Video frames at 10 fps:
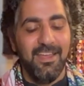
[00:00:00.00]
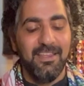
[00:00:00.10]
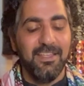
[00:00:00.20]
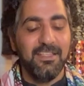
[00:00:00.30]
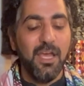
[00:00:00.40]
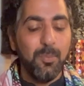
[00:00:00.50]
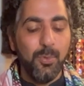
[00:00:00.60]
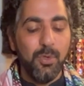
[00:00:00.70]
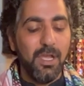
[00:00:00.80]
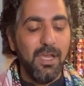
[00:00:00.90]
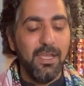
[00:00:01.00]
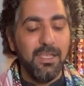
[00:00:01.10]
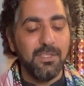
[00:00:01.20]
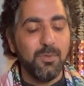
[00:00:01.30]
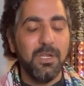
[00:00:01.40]
And the darbuka
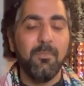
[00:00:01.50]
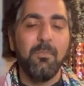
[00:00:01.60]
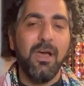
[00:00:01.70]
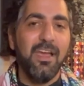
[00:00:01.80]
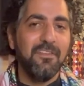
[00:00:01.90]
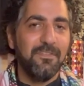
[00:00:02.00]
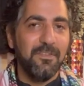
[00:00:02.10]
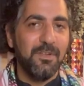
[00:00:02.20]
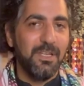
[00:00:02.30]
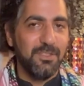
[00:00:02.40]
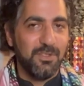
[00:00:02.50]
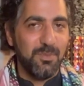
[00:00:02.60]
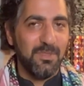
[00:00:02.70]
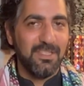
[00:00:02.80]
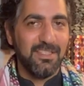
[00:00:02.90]
is one of my favorite
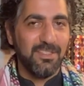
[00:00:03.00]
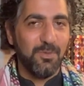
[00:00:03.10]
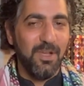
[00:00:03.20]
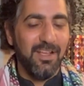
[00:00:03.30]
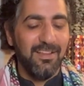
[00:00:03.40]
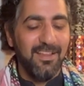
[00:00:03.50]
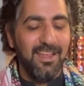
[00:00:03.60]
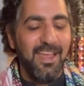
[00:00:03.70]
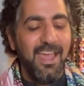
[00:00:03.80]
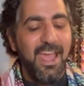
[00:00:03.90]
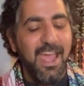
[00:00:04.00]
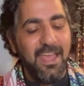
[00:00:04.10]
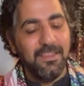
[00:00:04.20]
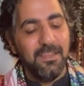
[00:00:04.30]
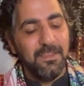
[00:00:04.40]
instruments as well. And